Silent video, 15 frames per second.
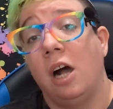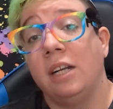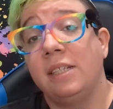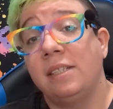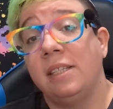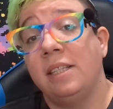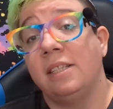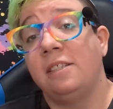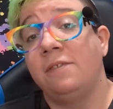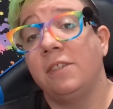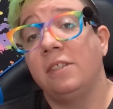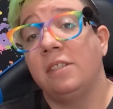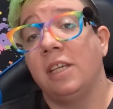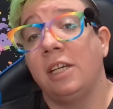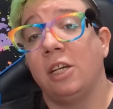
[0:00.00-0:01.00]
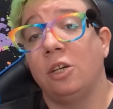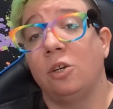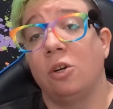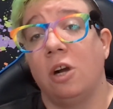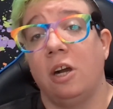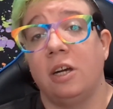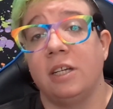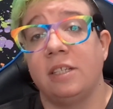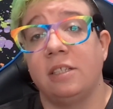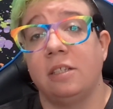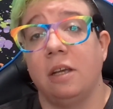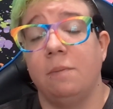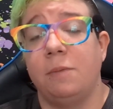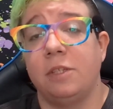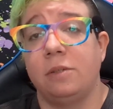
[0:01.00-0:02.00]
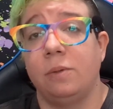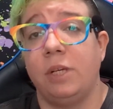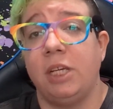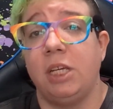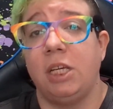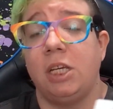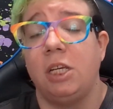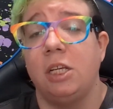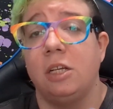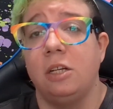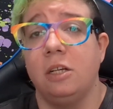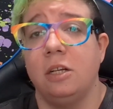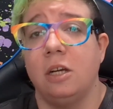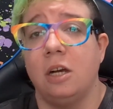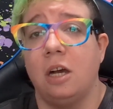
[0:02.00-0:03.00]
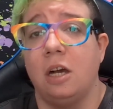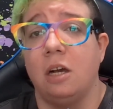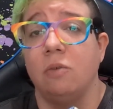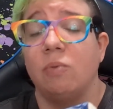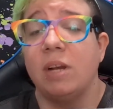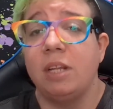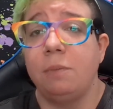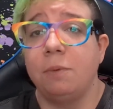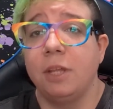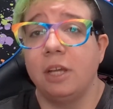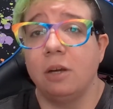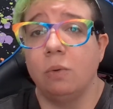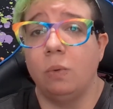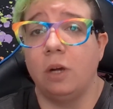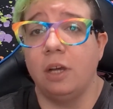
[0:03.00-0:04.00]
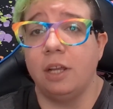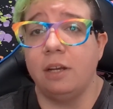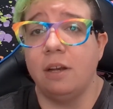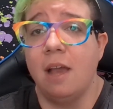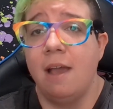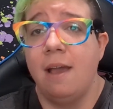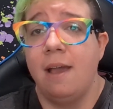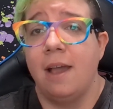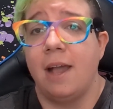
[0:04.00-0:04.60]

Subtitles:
Honestly, this feels like a cross between Ready Player One